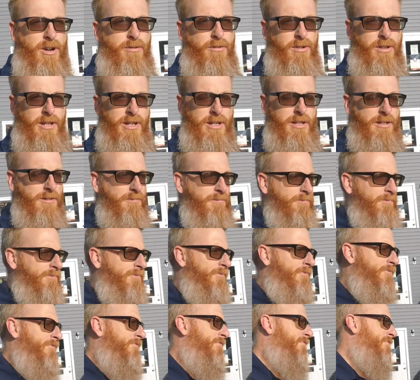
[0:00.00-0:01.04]
related.
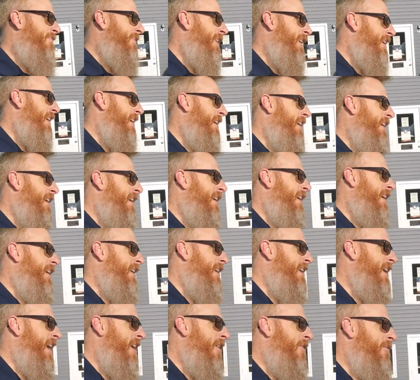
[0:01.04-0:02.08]

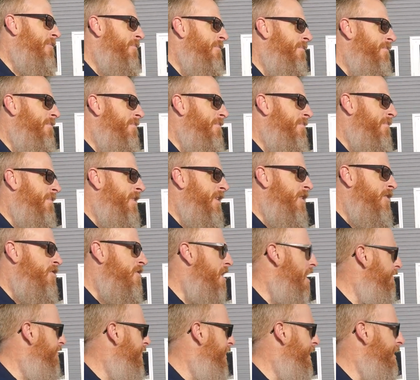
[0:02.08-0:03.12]
Now,
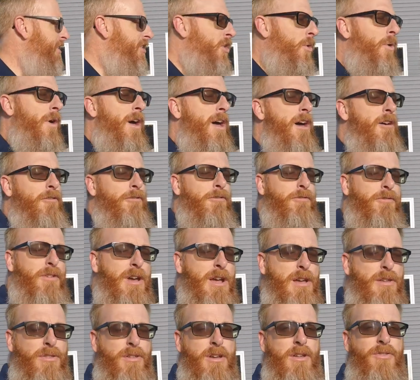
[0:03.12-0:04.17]
not that I don't have
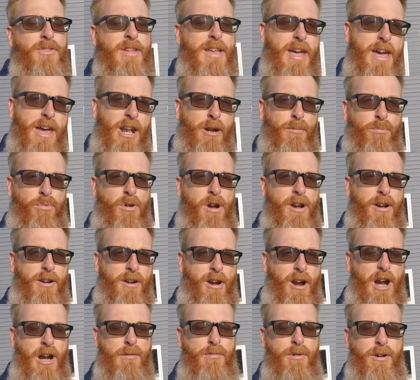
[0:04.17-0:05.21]
faith in the Edelbrock
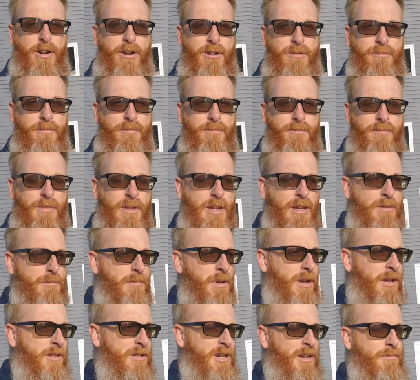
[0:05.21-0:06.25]
carburetor,
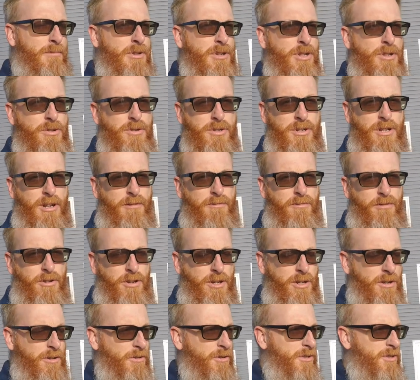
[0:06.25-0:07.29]
because I've been using it for
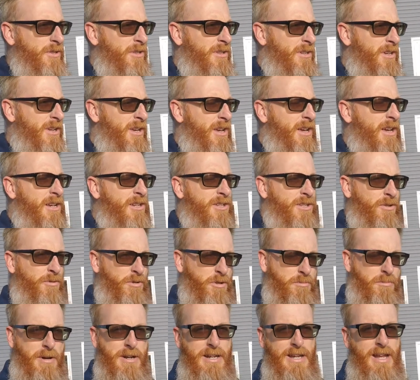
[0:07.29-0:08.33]
years, and so
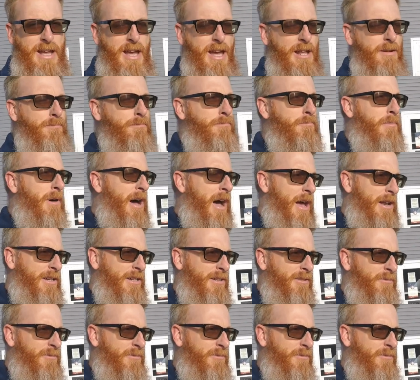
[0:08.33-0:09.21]
has my dad, but